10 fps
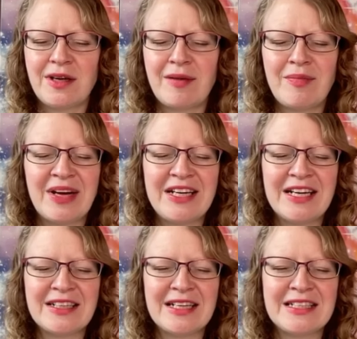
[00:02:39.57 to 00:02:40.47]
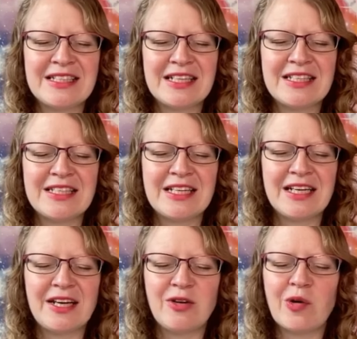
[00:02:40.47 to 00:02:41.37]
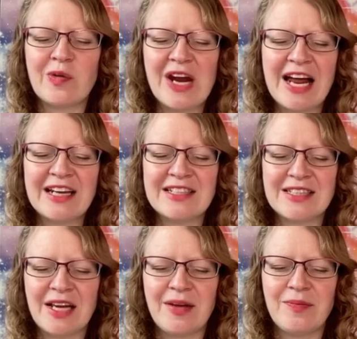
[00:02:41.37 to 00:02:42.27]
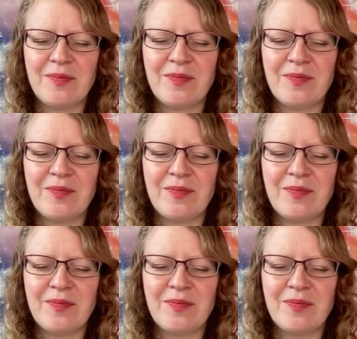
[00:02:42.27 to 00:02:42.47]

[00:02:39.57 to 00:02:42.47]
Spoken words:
and many are existing in your reality.